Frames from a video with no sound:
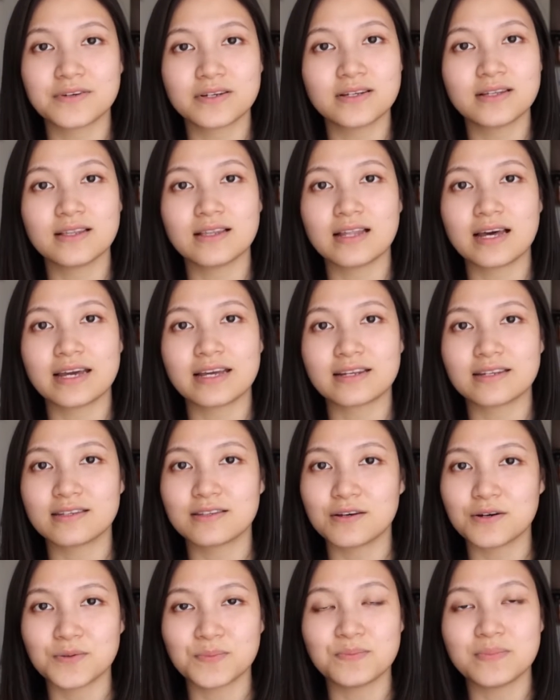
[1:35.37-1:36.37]
really like
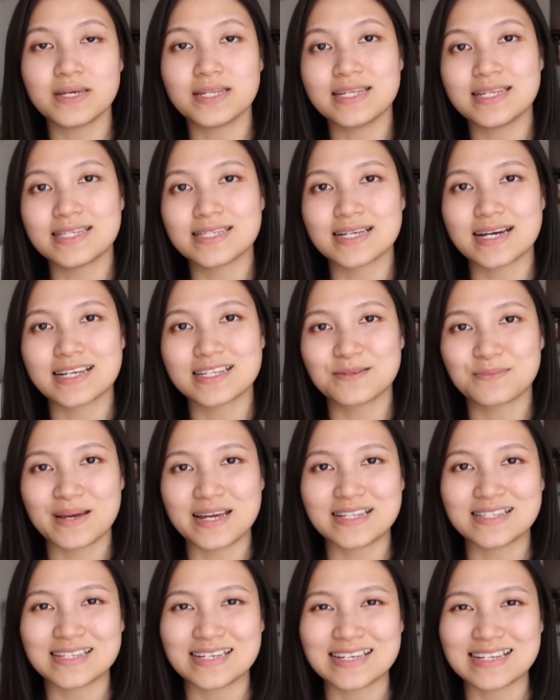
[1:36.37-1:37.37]
those mini size
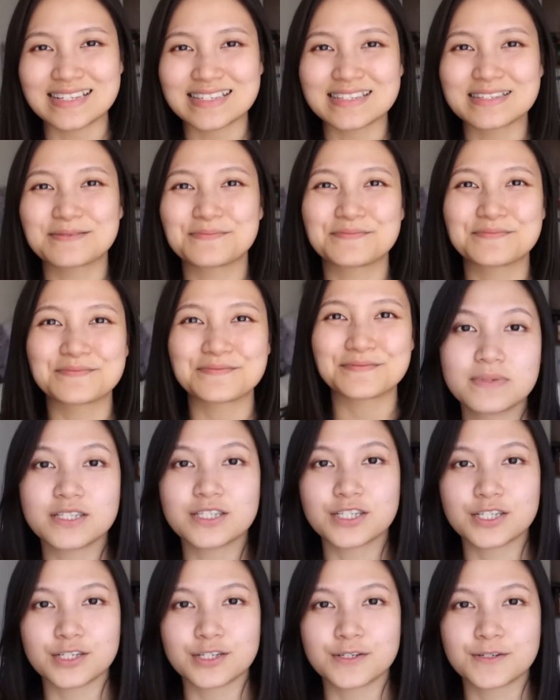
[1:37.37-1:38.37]
paintings. Number
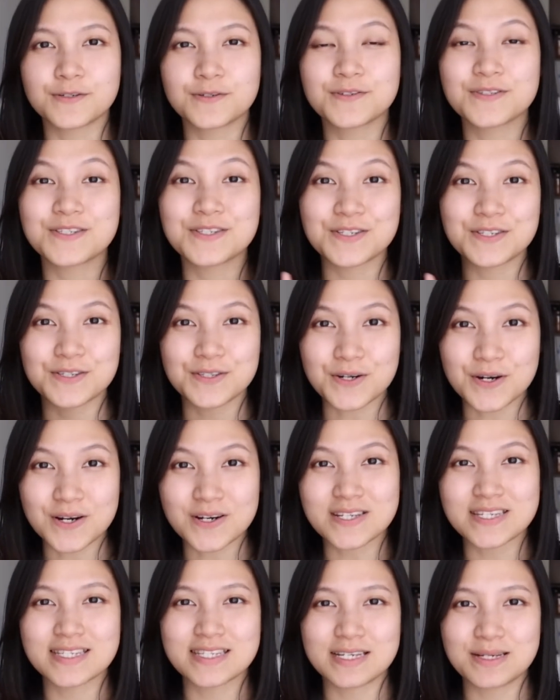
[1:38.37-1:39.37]
two, to
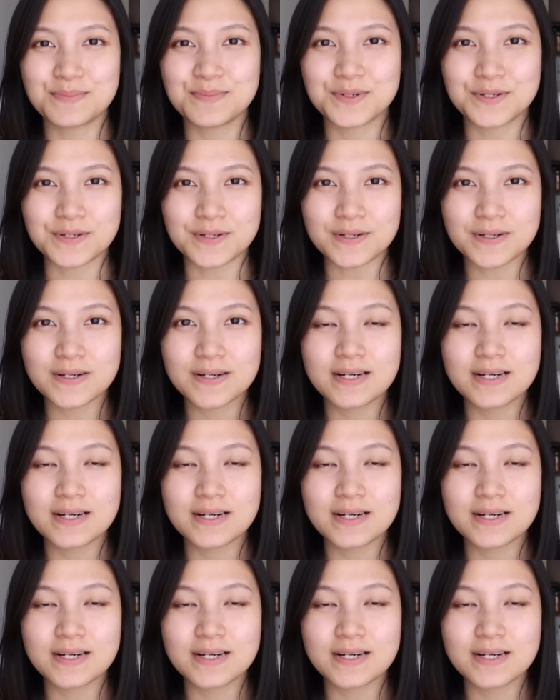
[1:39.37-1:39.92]
start simple.